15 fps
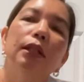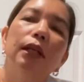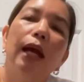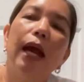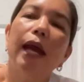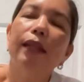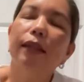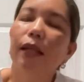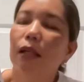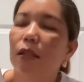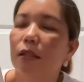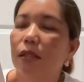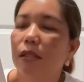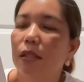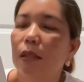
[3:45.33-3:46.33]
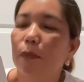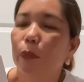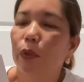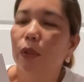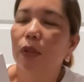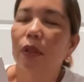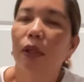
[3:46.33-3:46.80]
handheld
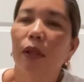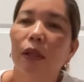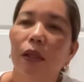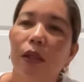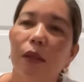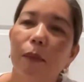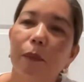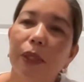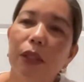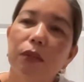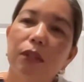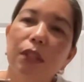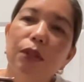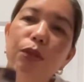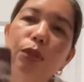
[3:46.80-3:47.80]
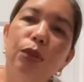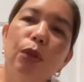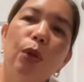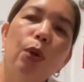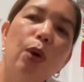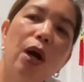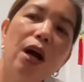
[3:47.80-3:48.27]
steamer because it's
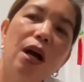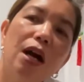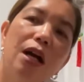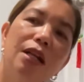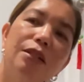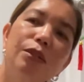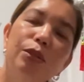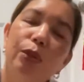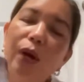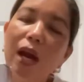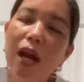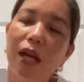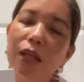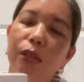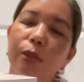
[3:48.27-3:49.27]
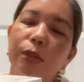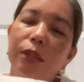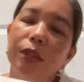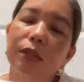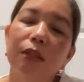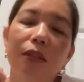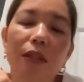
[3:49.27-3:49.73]
so hard to
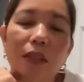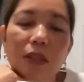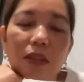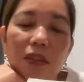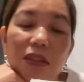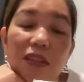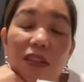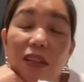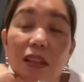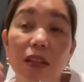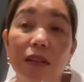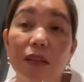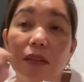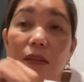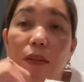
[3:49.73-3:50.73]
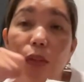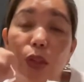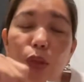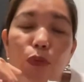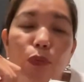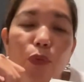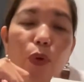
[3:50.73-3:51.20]
iron the
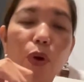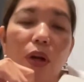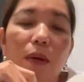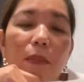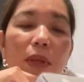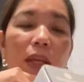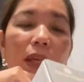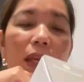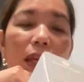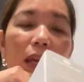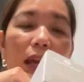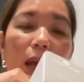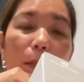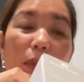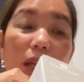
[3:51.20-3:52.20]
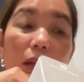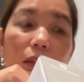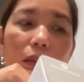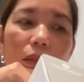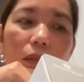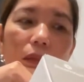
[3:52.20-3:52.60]
uniform i'm not